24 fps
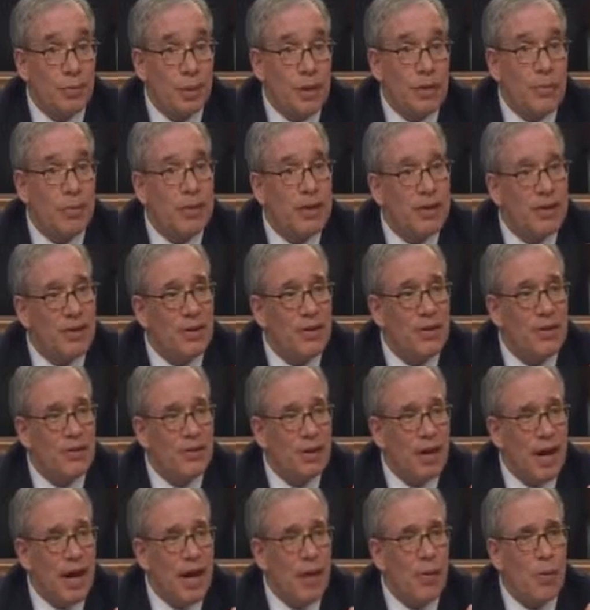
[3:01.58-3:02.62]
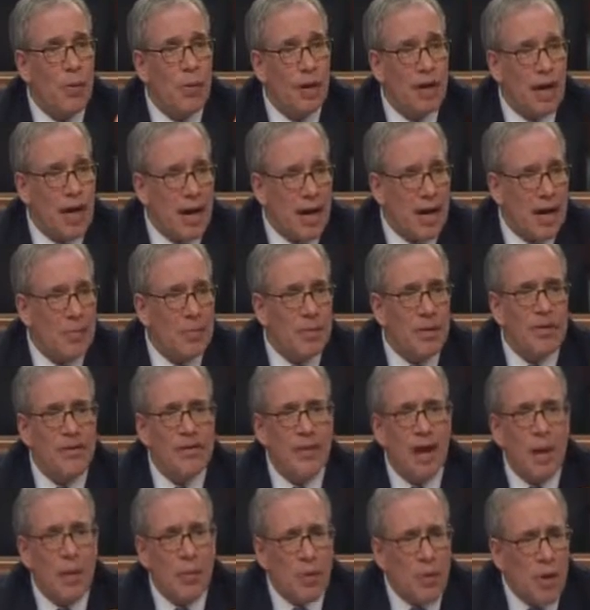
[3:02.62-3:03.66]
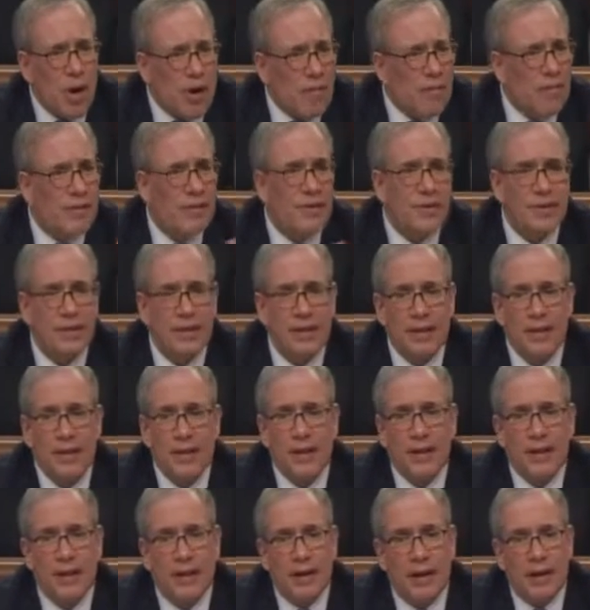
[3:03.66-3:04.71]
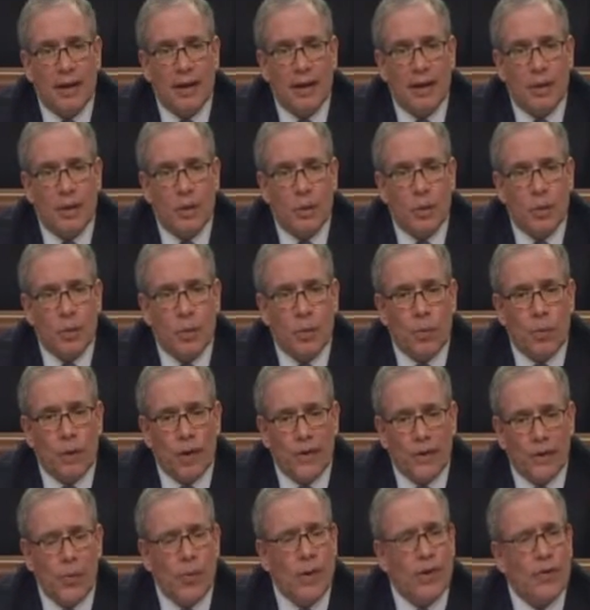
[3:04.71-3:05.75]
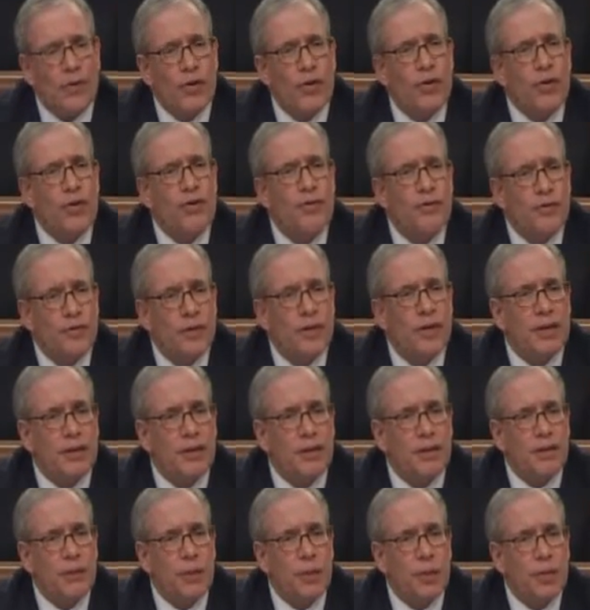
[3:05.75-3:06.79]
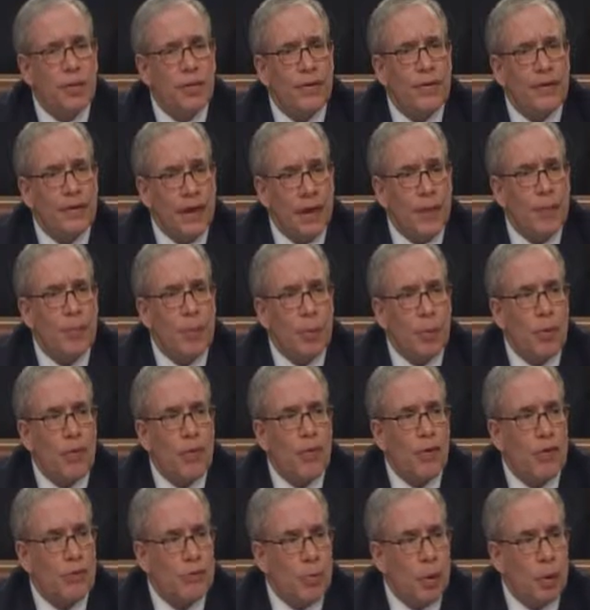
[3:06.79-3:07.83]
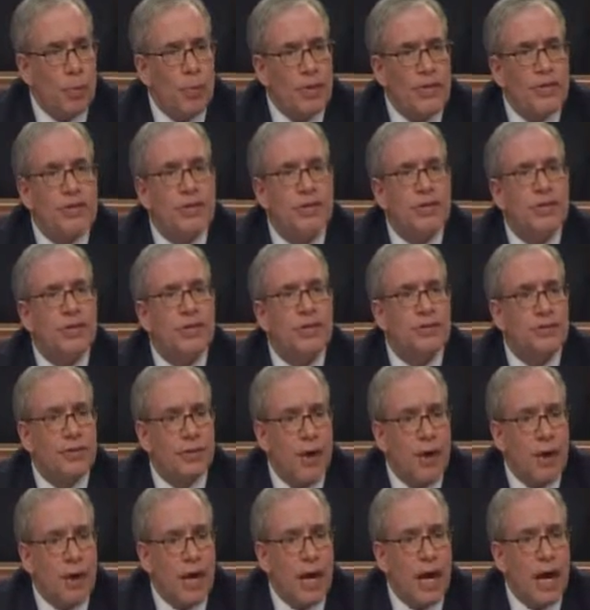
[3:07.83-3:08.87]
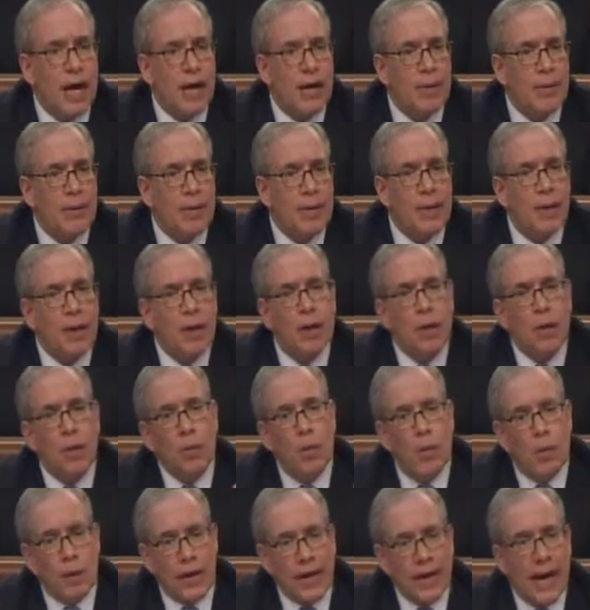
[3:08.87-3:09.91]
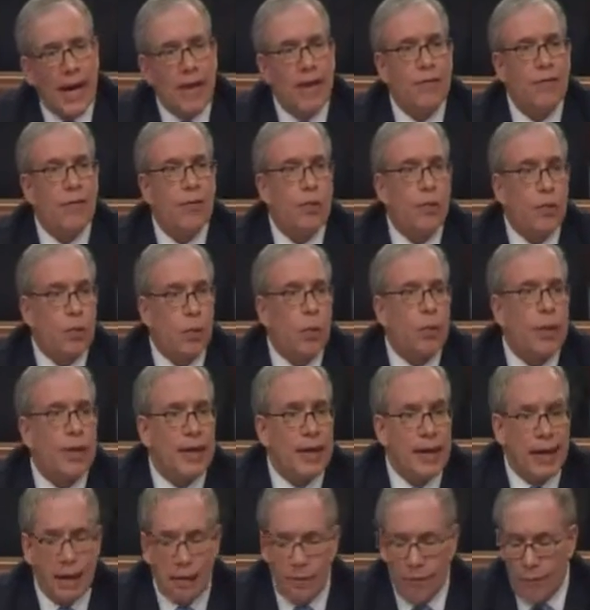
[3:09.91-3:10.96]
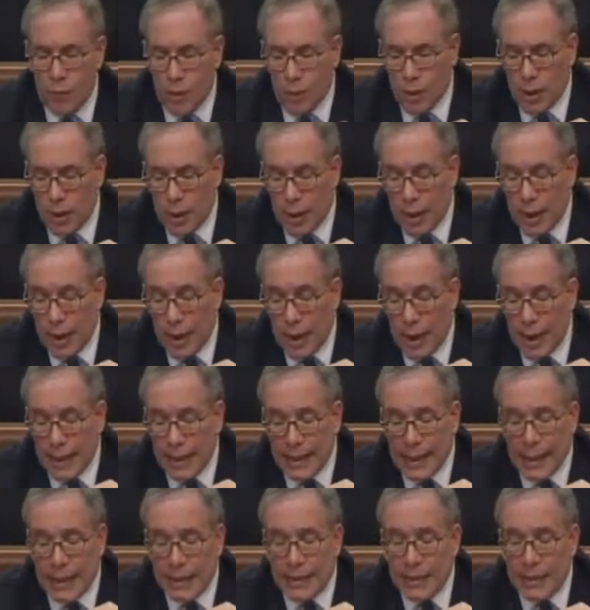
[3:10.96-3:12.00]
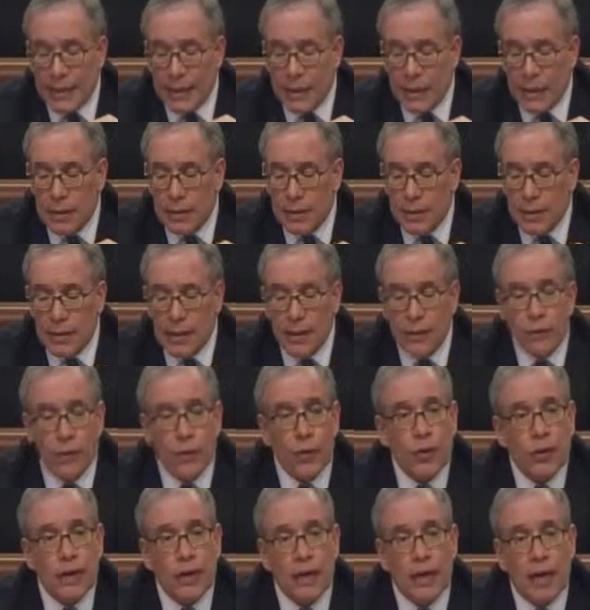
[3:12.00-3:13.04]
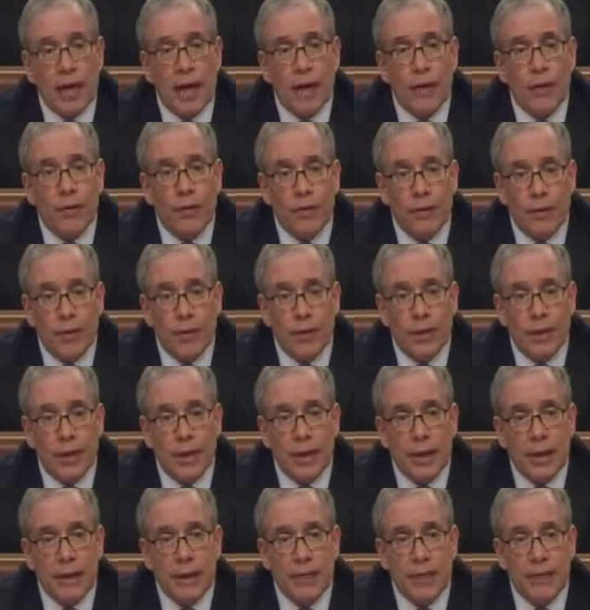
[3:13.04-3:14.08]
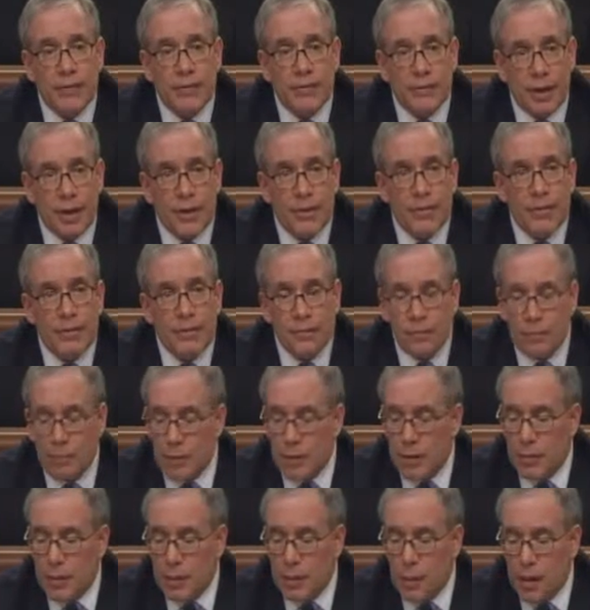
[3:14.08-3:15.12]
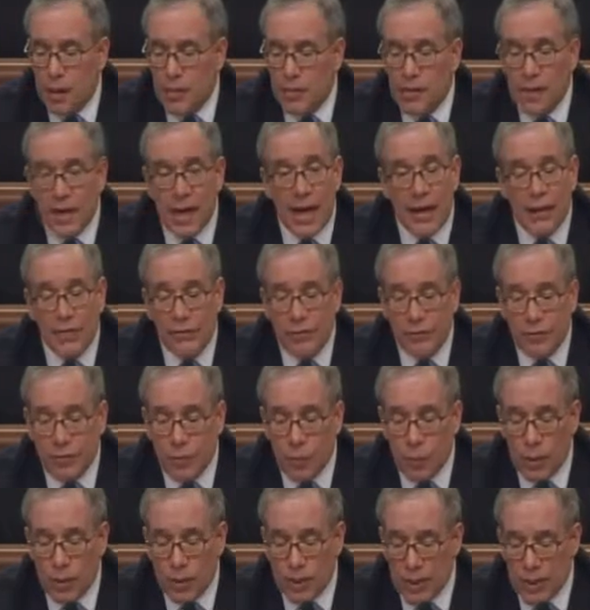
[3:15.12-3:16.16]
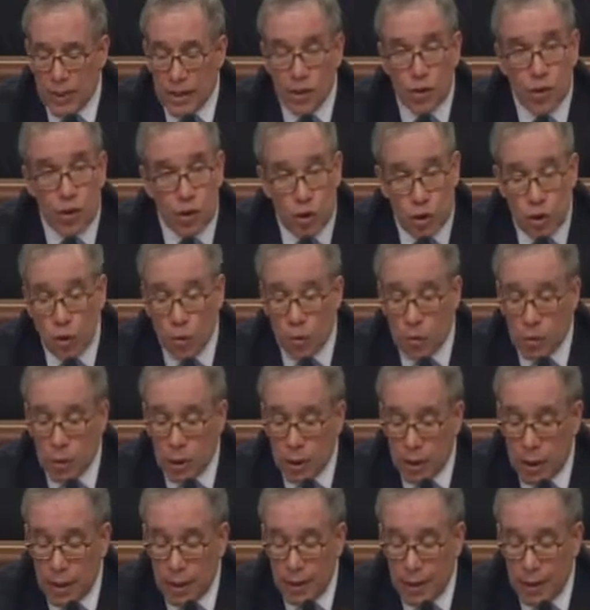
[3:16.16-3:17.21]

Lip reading: be, because our economists, our office, I think we have a good feel for the tempo of our small businesses and our economy, what we can afford, what we can't afford. I can tell you that the $13.13 minimum wage analysis that we did in June,